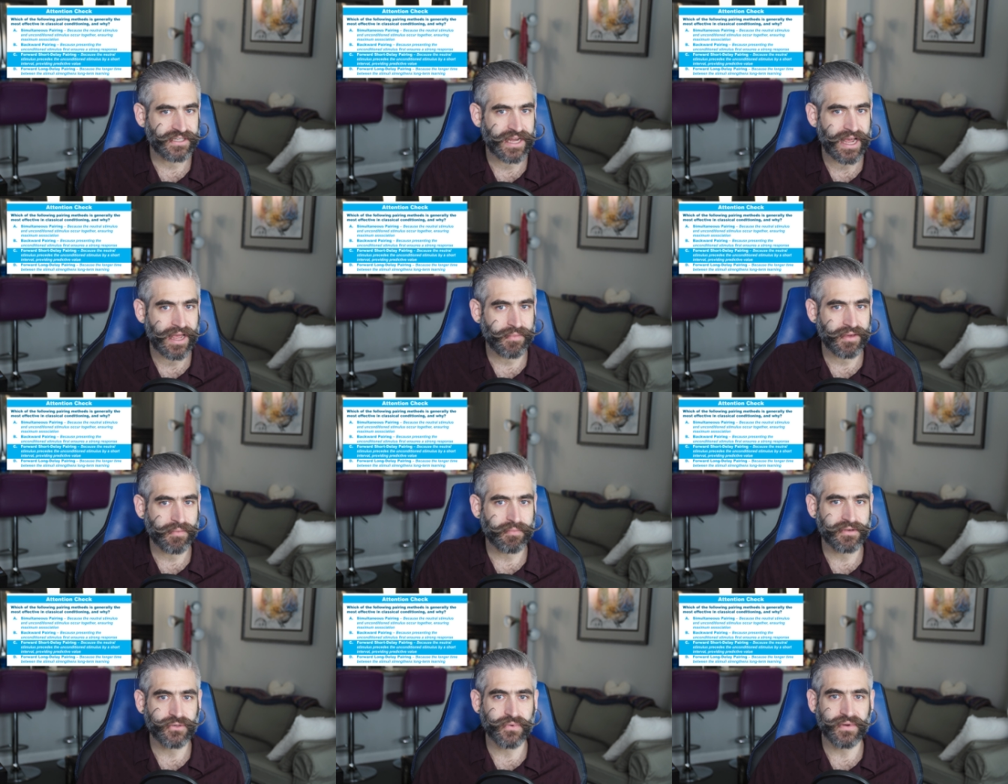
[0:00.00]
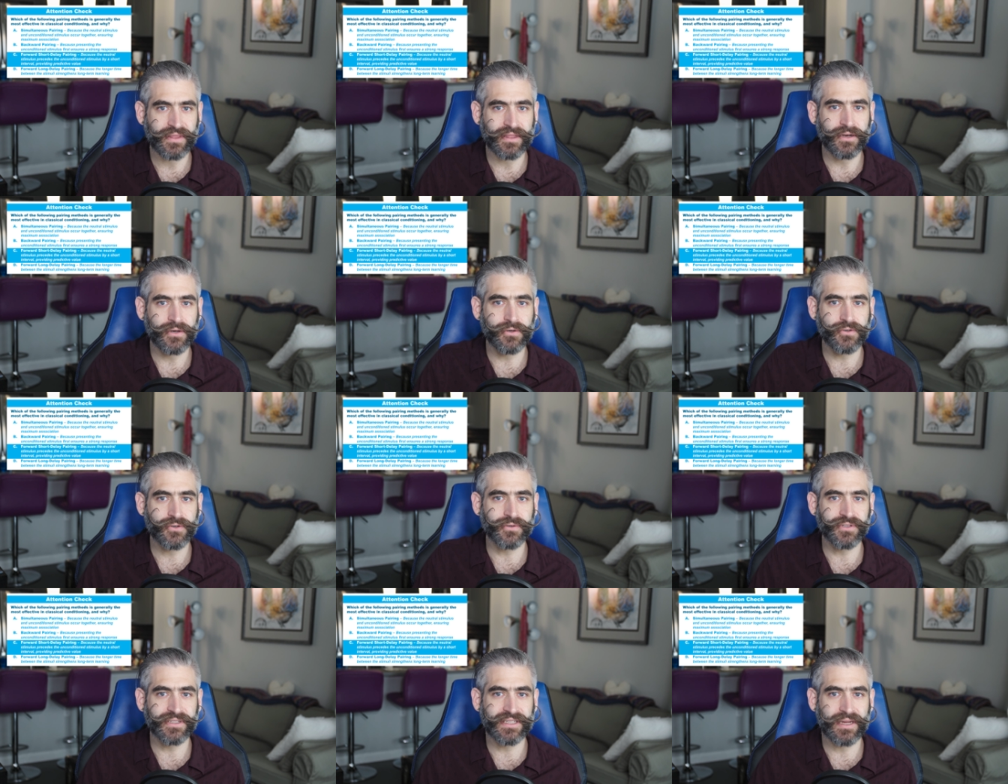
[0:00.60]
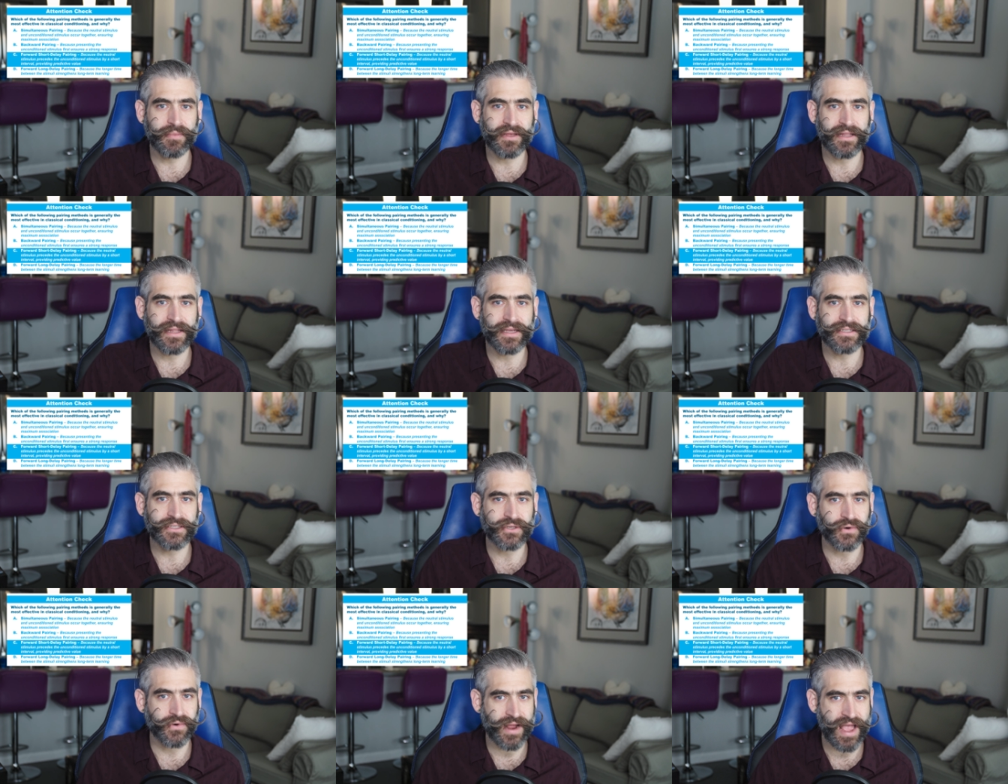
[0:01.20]
timing between the neutral
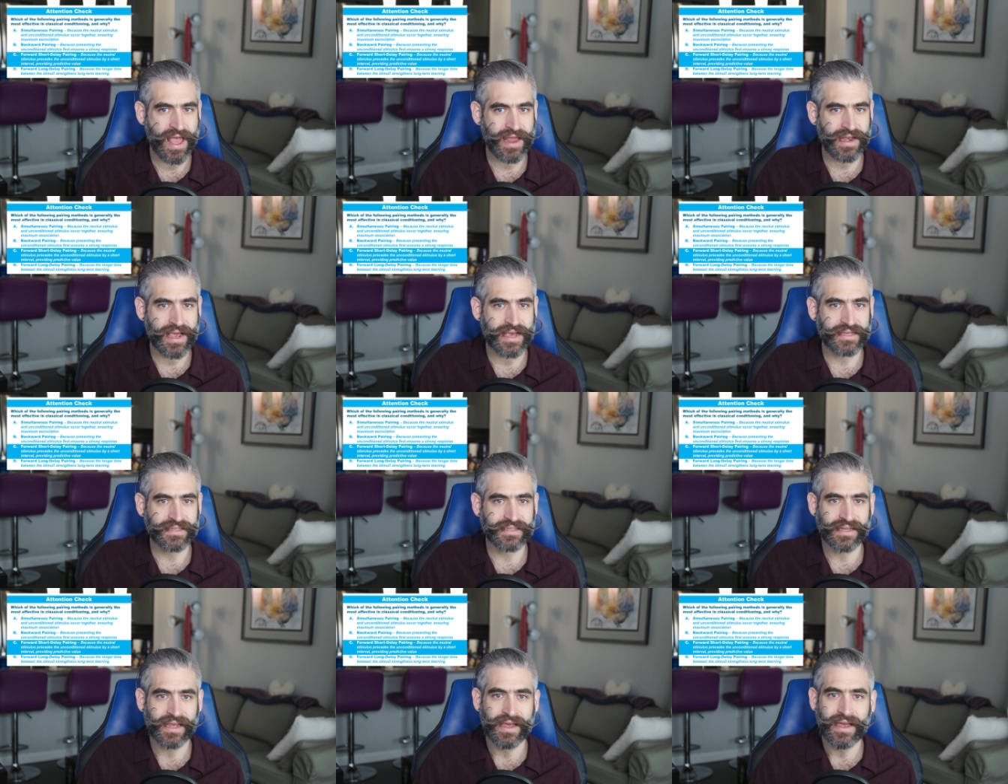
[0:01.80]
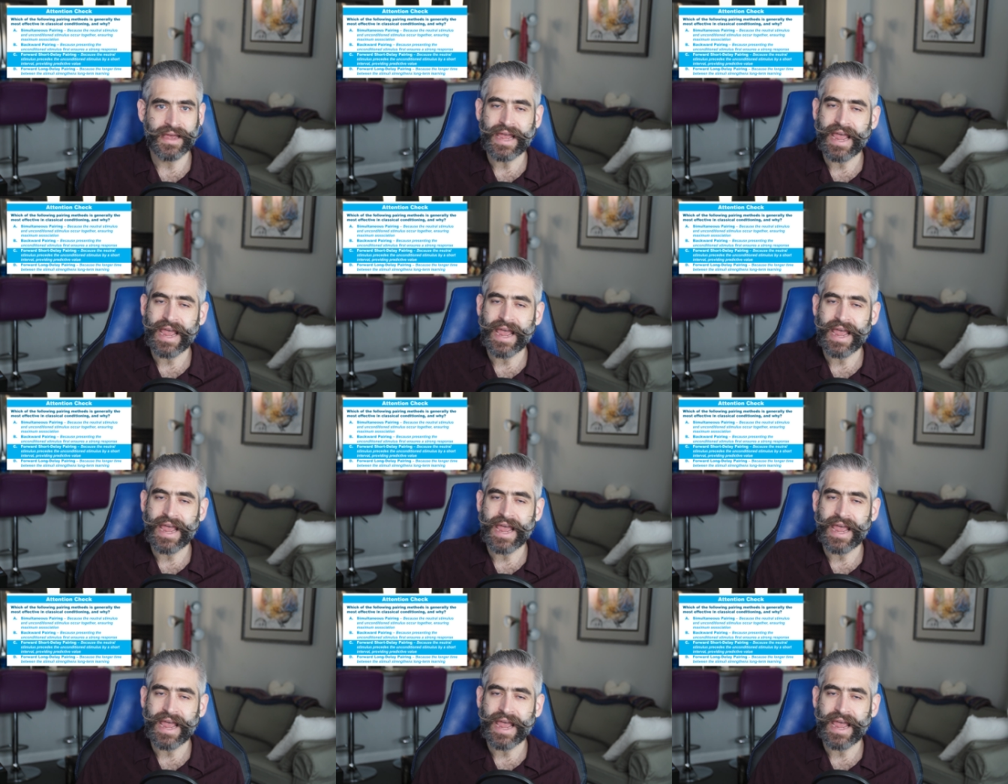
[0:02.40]
stimulus, or NS,